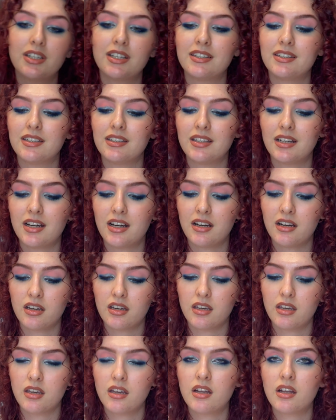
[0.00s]
and then
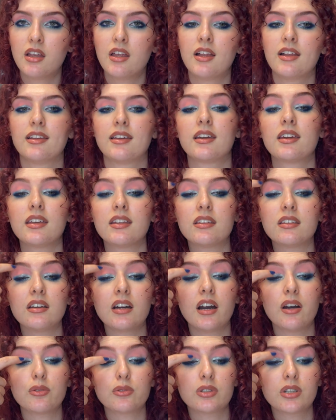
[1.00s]
I, like in the
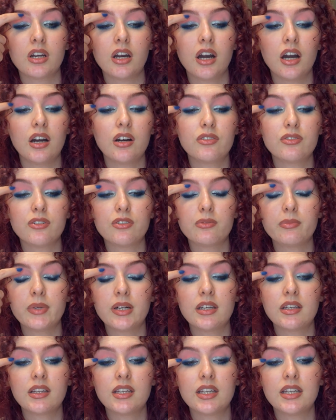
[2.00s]
outer half of
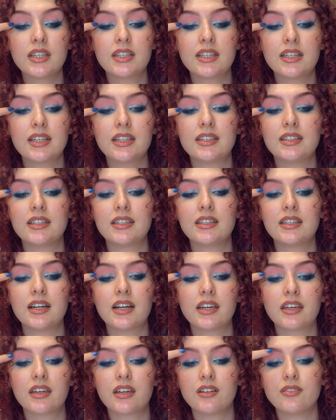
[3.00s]
my lid, and then
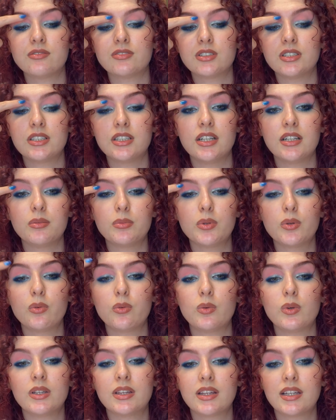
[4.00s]
I cover it up
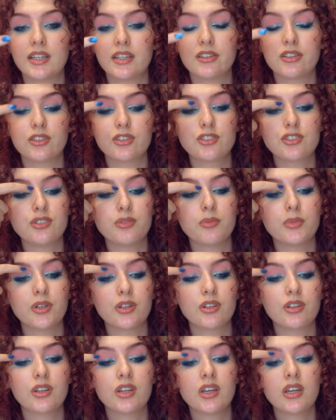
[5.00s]
with lighter
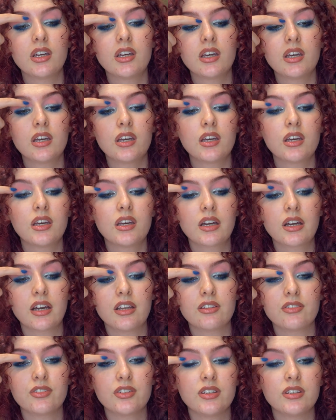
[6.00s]
shimmer kind
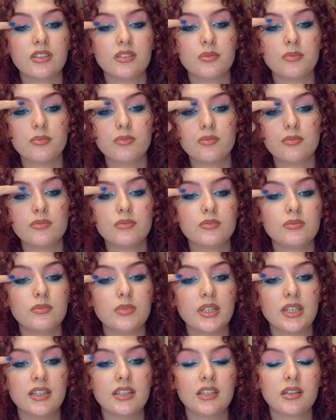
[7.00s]
of in the
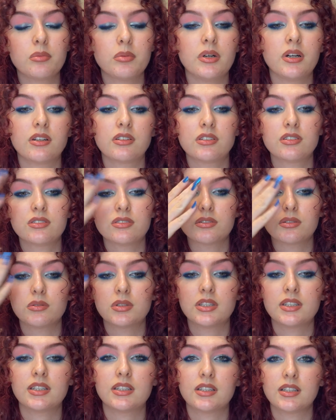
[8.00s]
beginning part so
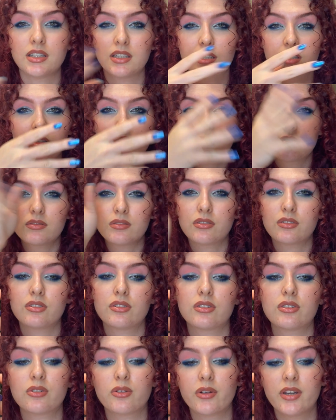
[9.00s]
that it like
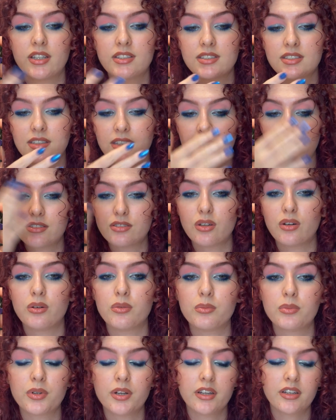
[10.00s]
creates a nice
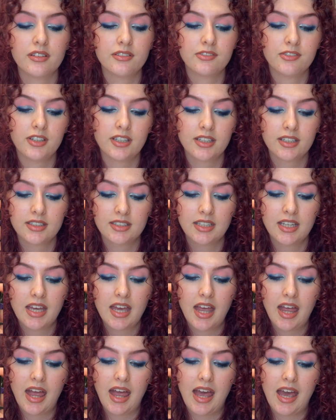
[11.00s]
ombre effect.
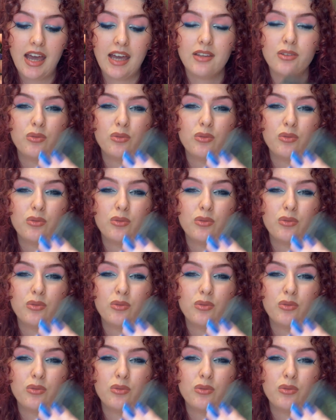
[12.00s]
And